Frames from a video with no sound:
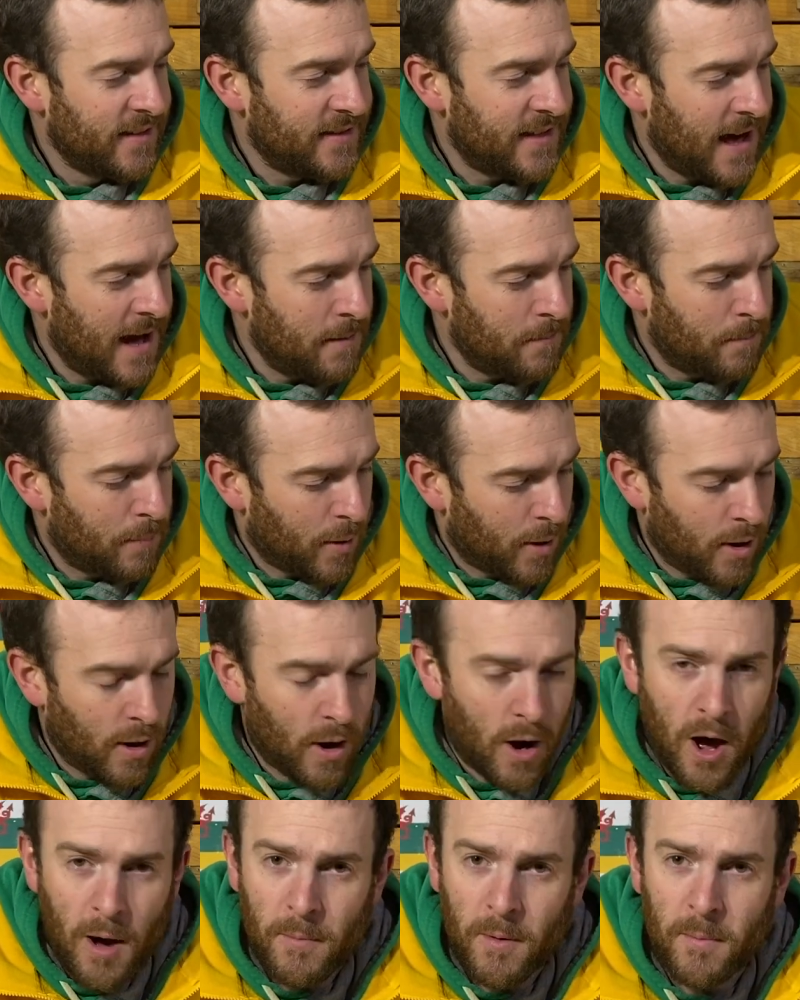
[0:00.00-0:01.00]
then
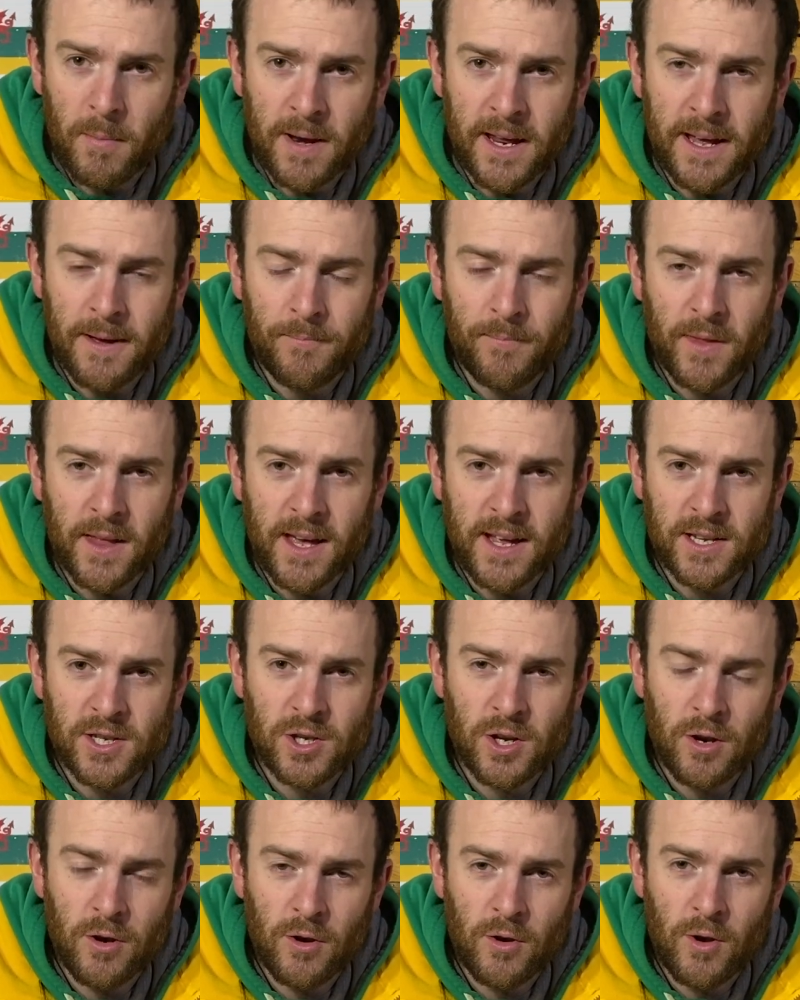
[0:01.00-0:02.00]
probably
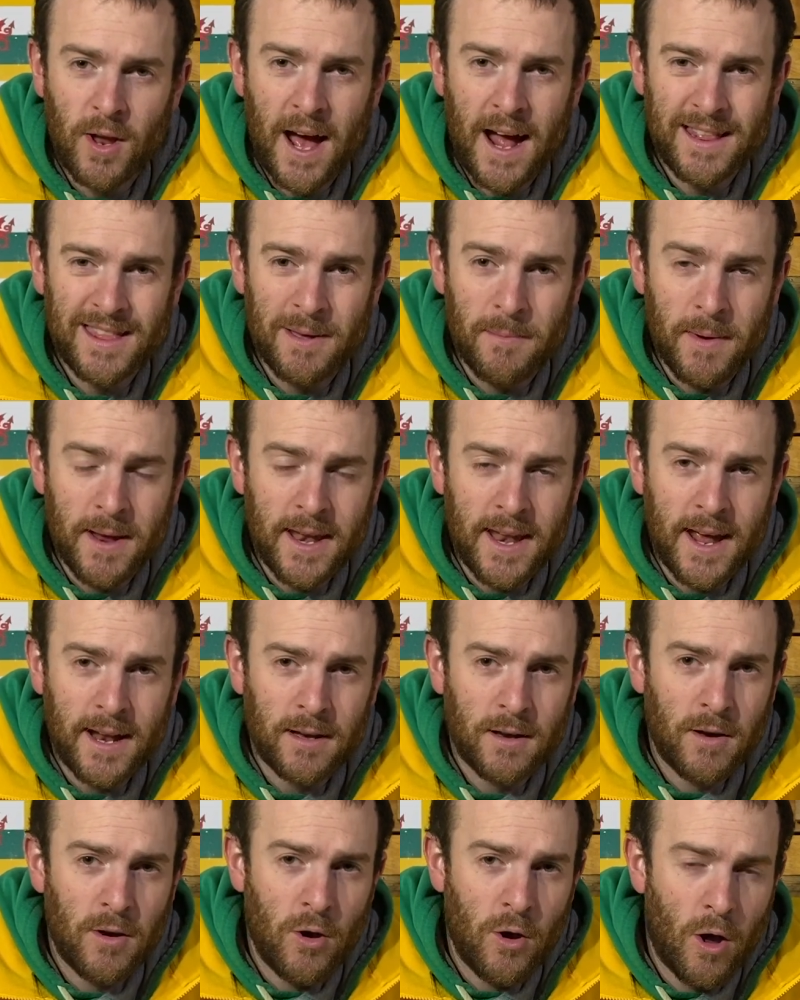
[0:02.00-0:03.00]
it's at the
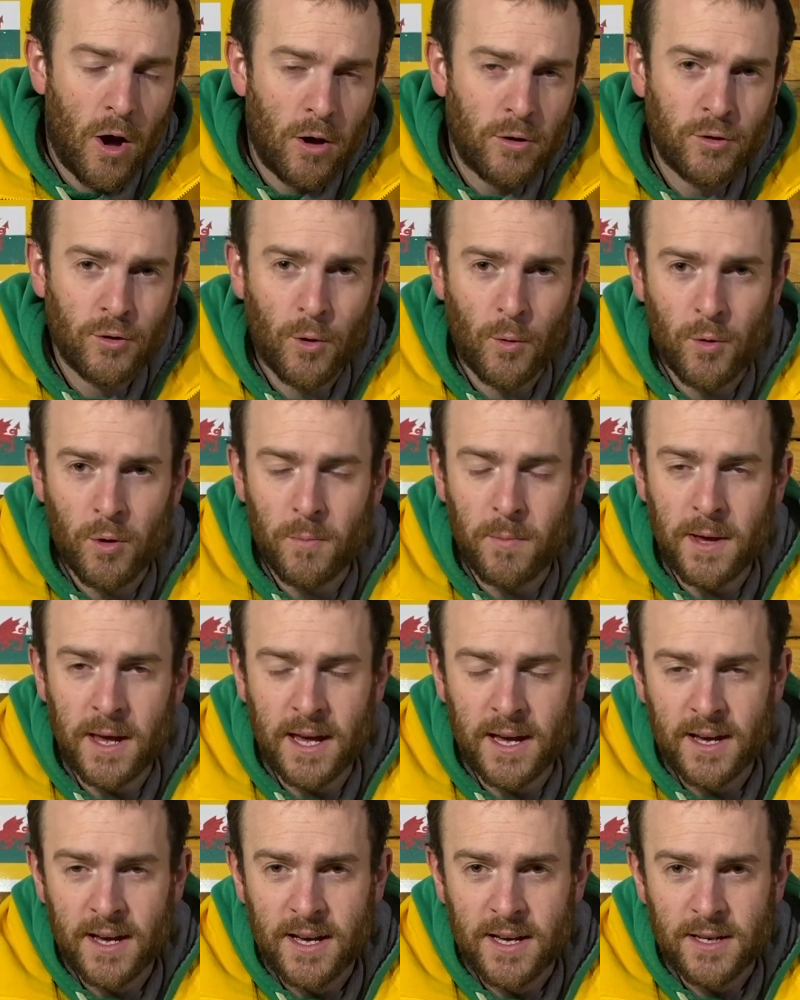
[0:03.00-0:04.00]
minute not going to
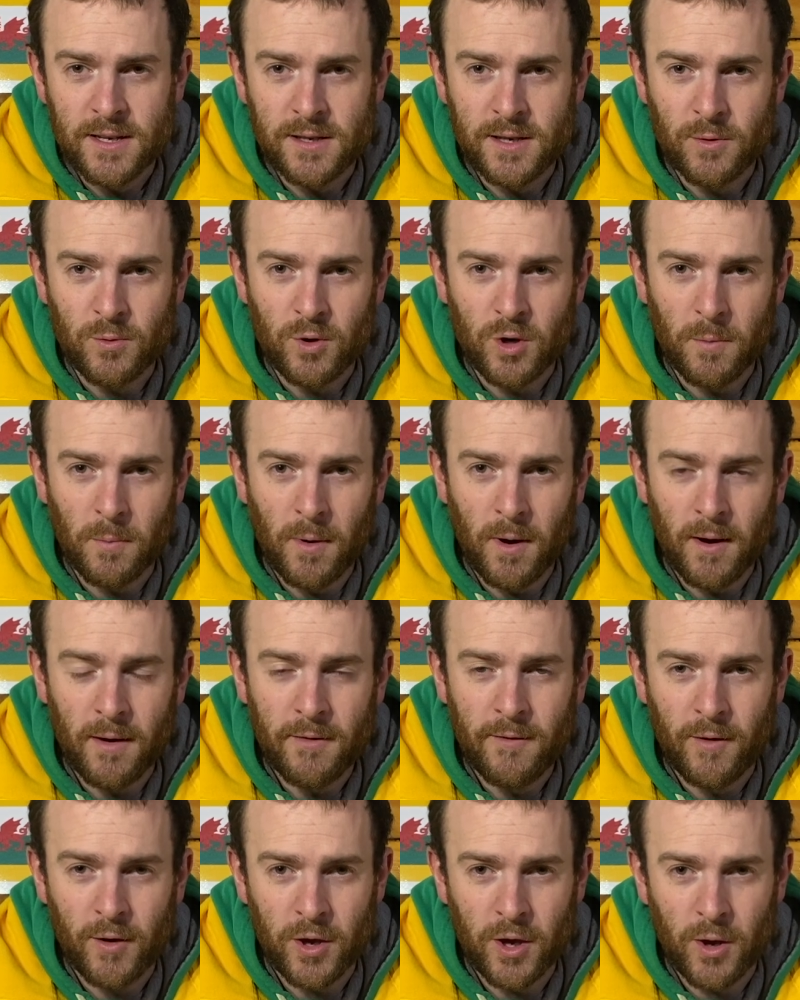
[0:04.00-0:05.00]
be suitable
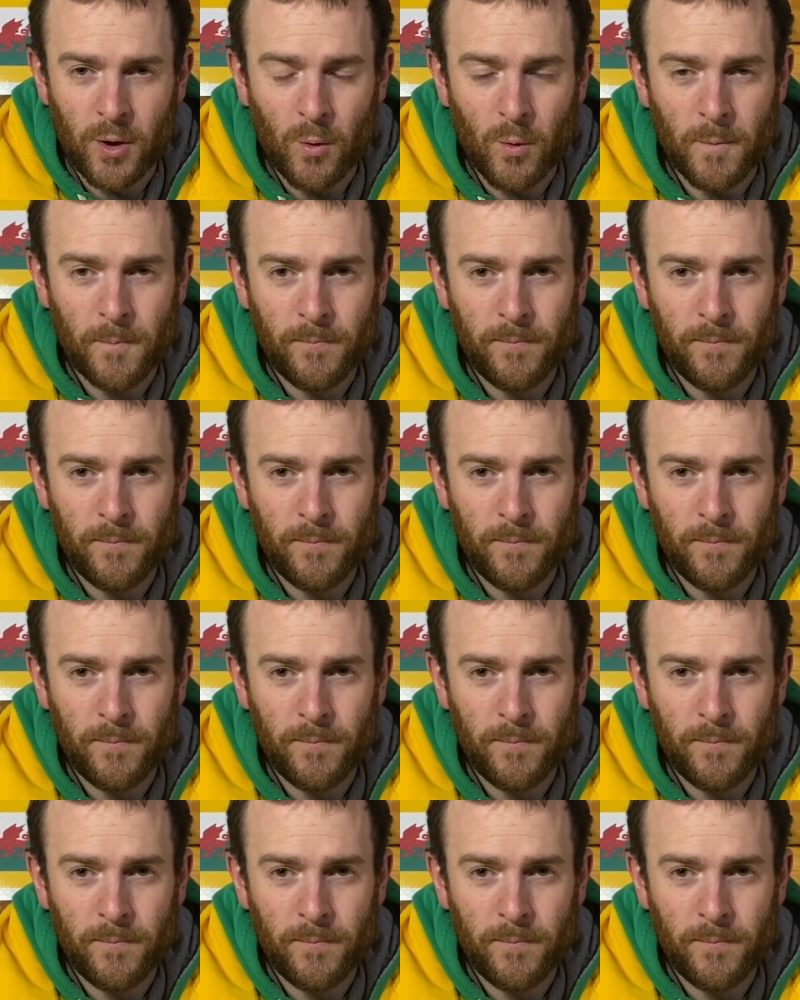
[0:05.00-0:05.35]
for you.